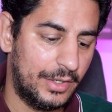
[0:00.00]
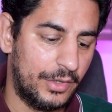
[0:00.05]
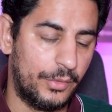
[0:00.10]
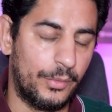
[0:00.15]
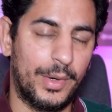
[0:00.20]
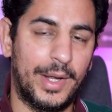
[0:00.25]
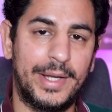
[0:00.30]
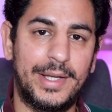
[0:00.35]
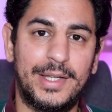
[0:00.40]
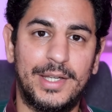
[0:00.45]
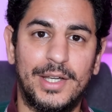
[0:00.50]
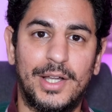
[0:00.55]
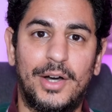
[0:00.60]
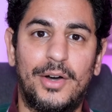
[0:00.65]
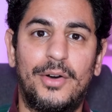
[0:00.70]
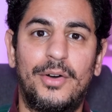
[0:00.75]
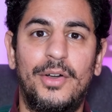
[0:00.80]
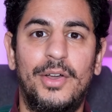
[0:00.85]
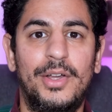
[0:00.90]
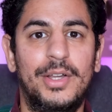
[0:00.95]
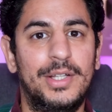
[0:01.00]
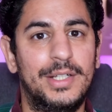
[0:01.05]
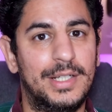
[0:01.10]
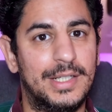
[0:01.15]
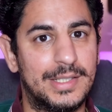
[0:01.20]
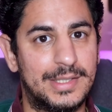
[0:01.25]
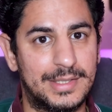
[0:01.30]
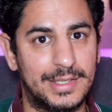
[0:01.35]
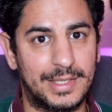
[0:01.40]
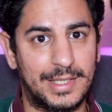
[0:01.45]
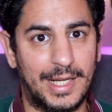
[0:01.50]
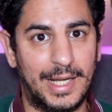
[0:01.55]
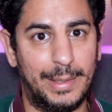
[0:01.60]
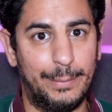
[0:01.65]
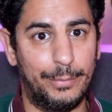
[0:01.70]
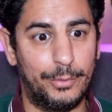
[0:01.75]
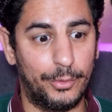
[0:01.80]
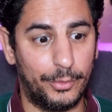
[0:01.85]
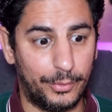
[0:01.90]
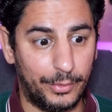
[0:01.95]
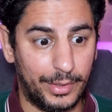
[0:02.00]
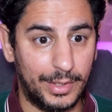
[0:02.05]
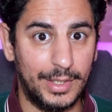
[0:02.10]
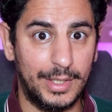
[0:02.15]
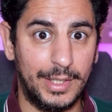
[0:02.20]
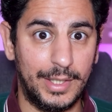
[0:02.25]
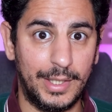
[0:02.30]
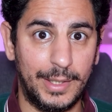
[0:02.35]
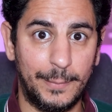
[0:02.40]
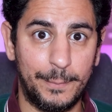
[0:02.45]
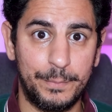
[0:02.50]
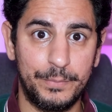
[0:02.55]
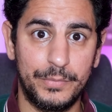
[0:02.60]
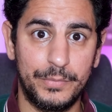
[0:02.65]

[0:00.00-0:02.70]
Right now is the time to really